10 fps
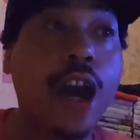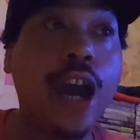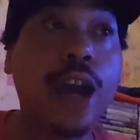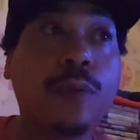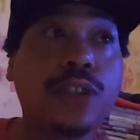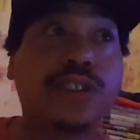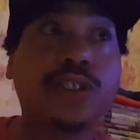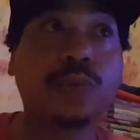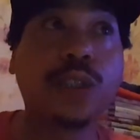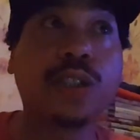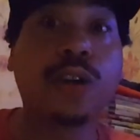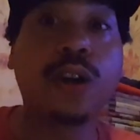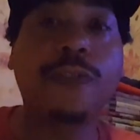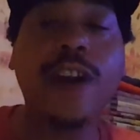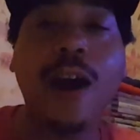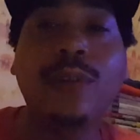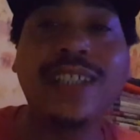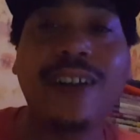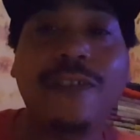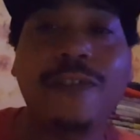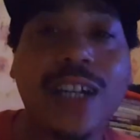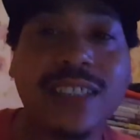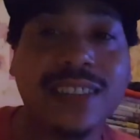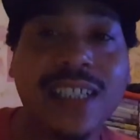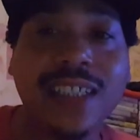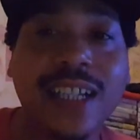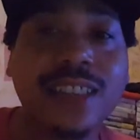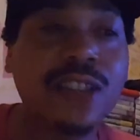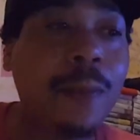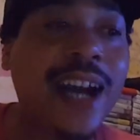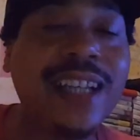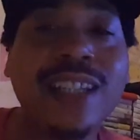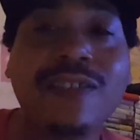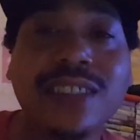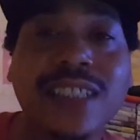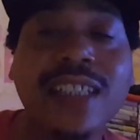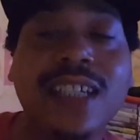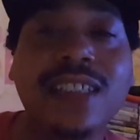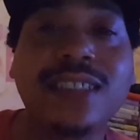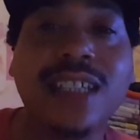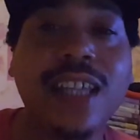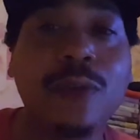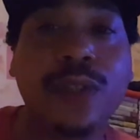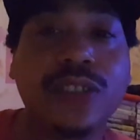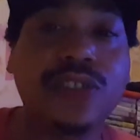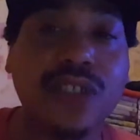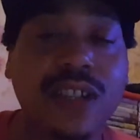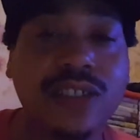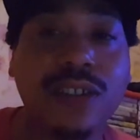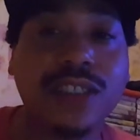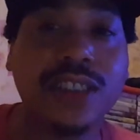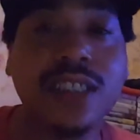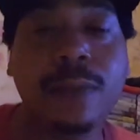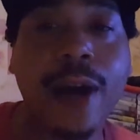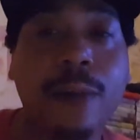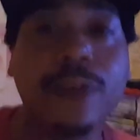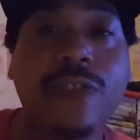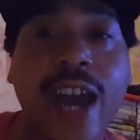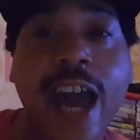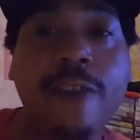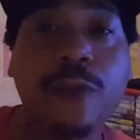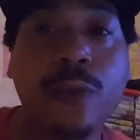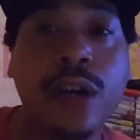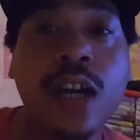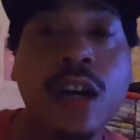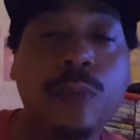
hey, what's this with a girlfriend? I would have never fucking said that because nobody ain't never say nothing until they wanted to start talking shit about me for having one.